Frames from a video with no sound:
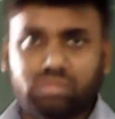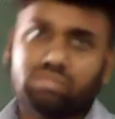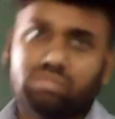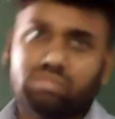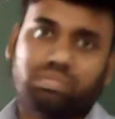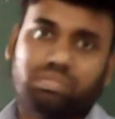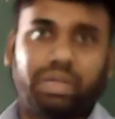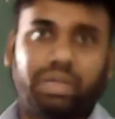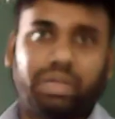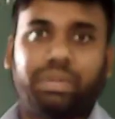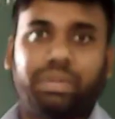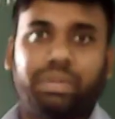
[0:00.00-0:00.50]

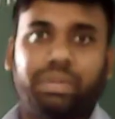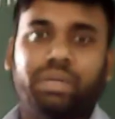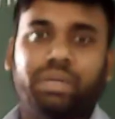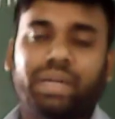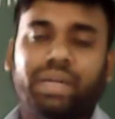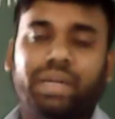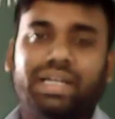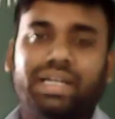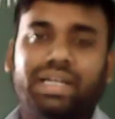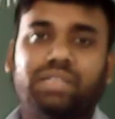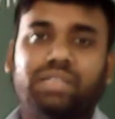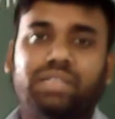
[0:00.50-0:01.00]
permanent
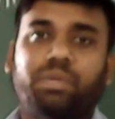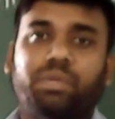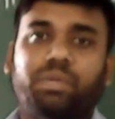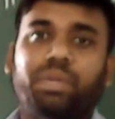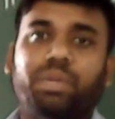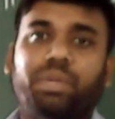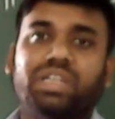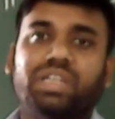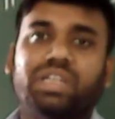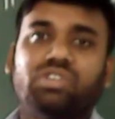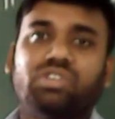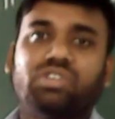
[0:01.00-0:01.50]
magnet
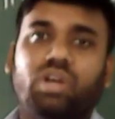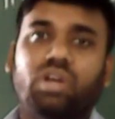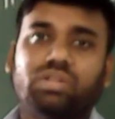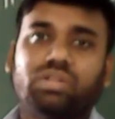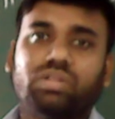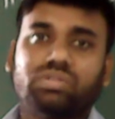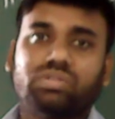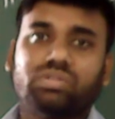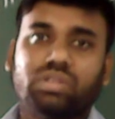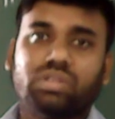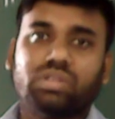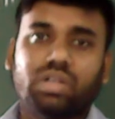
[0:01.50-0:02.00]
properties are
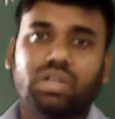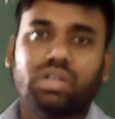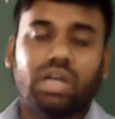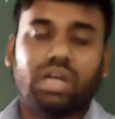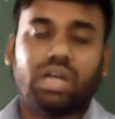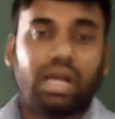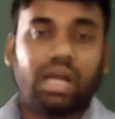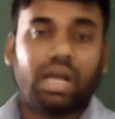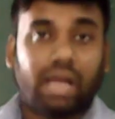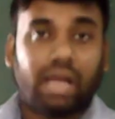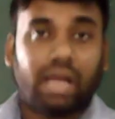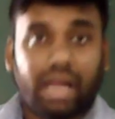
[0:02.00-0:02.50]
lost.
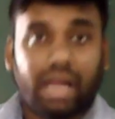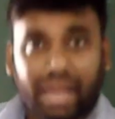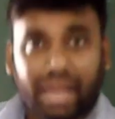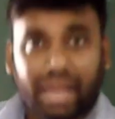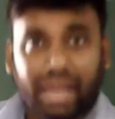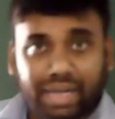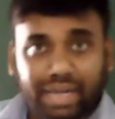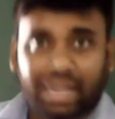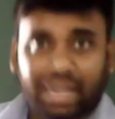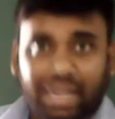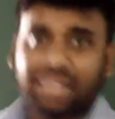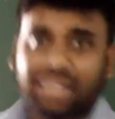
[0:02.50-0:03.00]
And
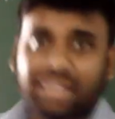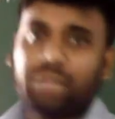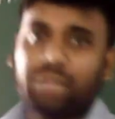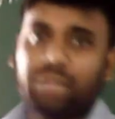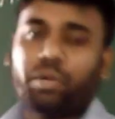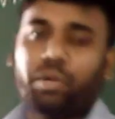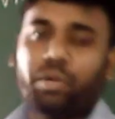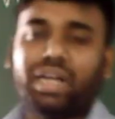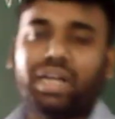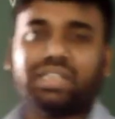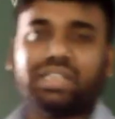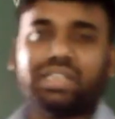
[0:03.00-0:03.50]
another
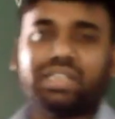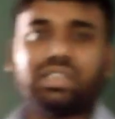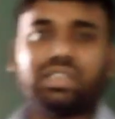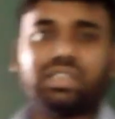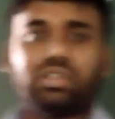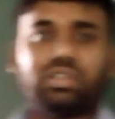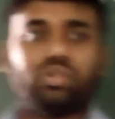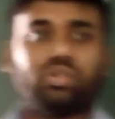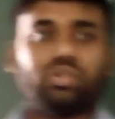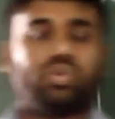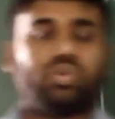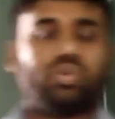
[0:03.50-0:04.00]
point,
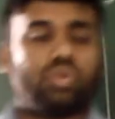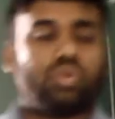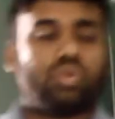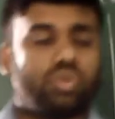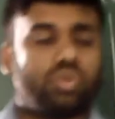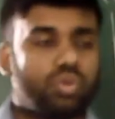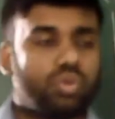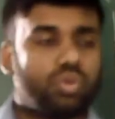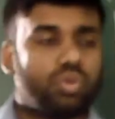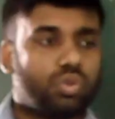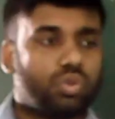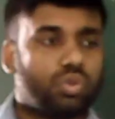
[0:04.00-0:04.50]

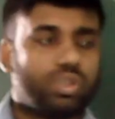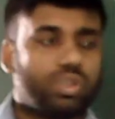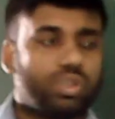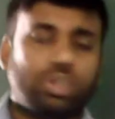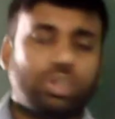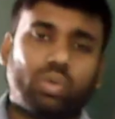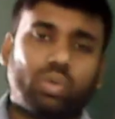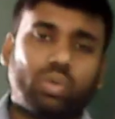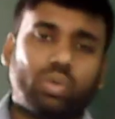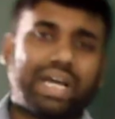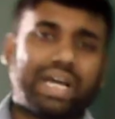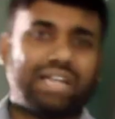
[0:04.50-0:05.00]
you
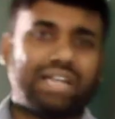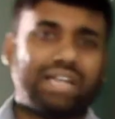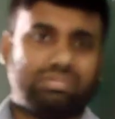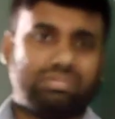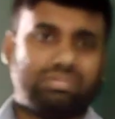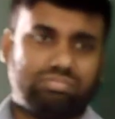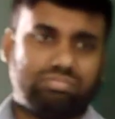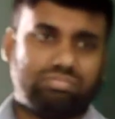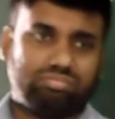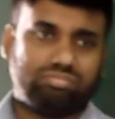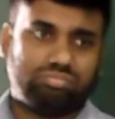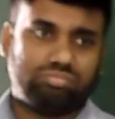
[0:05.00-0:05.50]
can
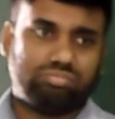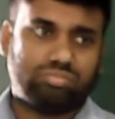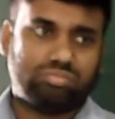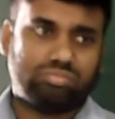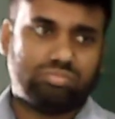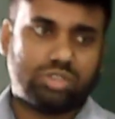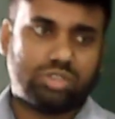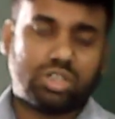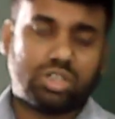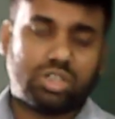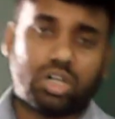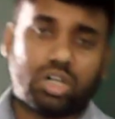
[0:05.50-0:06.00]

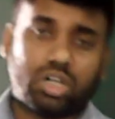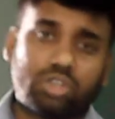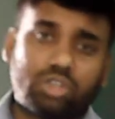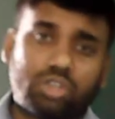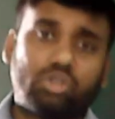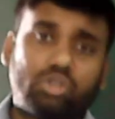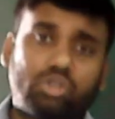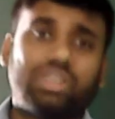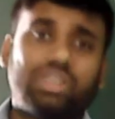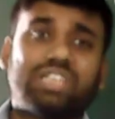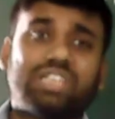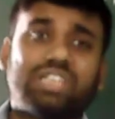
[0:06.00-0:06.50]

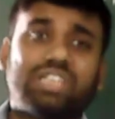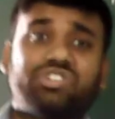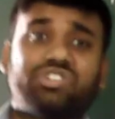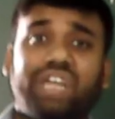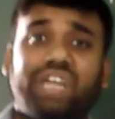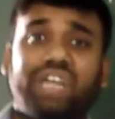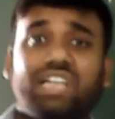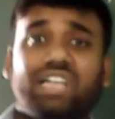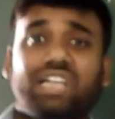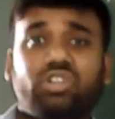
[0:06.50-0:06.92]
control the strength